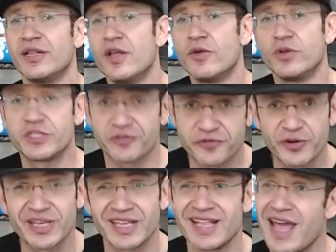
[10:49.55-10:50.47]
which I
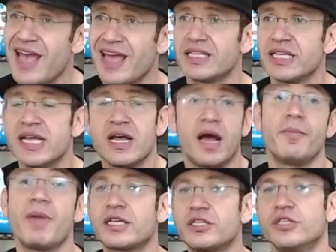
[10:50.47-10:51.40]
freaking hate, I'm
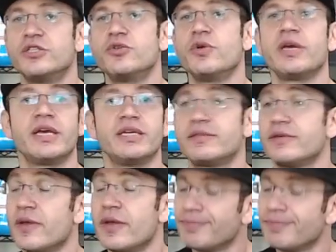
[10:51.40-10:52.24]
actually doing it.